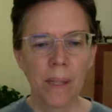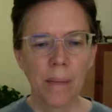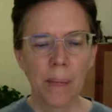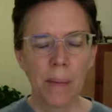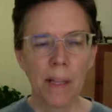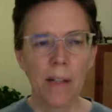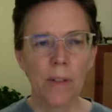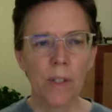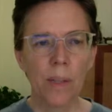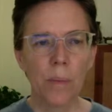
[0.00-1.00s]
Maybe there's
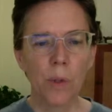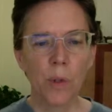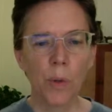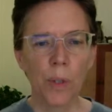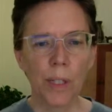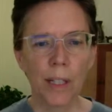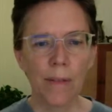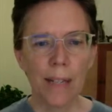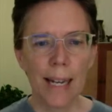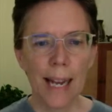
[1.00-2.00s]
some sort of
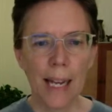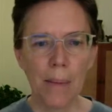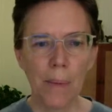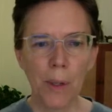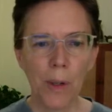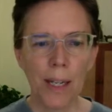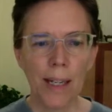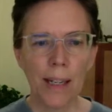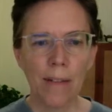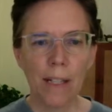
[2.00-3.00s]
name you can
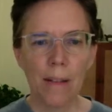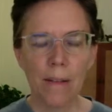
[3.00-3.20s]
give it.